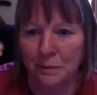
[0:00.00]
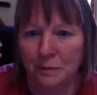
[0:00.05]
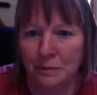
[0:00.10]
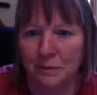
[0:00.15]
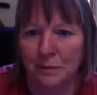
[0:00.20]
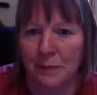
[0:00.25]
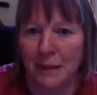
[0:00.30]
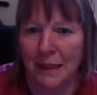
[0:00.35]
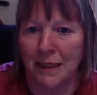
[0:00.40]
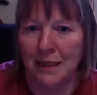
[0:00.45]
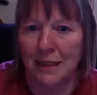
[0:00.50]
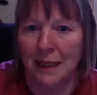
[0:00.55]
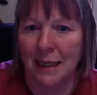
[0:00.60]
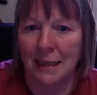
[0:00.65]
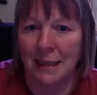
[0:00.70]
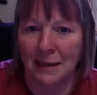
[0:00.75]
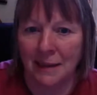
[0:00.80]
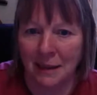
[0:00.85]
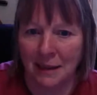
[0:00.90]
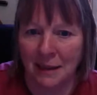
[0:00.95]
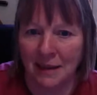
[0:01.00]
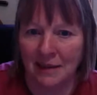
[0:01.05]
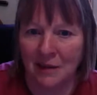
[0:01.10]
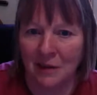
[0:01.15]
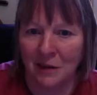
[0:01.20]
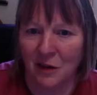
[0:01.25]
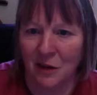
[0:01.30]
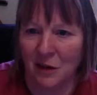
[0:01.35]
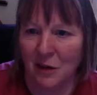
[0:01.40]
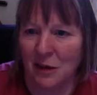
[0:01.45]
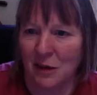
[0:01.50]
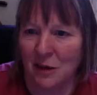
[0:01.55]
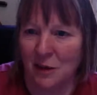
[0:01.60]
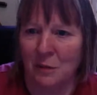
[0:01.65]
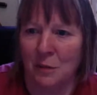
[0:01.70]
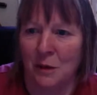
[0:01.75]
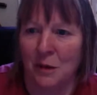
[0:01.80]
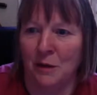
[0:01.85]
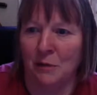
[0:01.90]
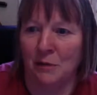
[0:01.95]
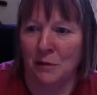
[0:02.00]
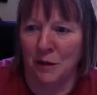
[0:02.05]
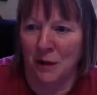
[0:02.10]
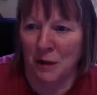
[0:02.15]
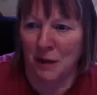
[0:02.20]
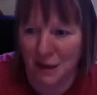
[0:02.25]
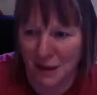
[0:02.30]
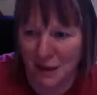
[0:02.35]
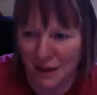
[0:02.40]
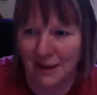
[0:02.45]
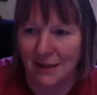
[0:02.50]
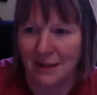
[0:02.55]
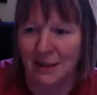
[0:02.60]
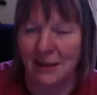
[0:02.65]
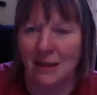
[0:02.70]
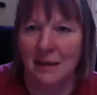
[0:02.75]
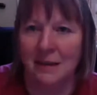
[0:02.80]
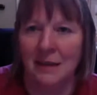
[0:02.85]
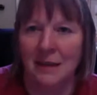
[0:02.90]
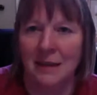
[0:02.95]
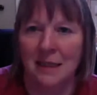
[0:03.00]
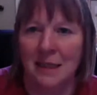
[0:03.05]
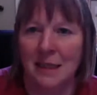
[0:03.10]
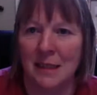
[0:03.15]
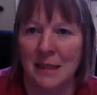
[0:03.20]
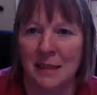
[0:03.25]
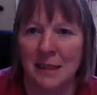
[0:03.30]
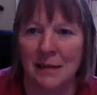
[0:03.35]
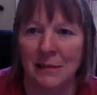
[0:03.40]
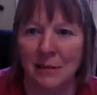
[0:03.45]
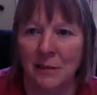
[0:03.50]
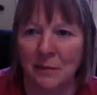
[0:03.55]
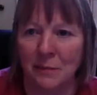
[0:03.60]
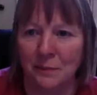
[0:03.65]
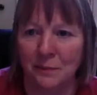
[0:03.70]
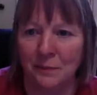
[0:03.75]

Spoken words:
my dad died on October the 1st, 1997.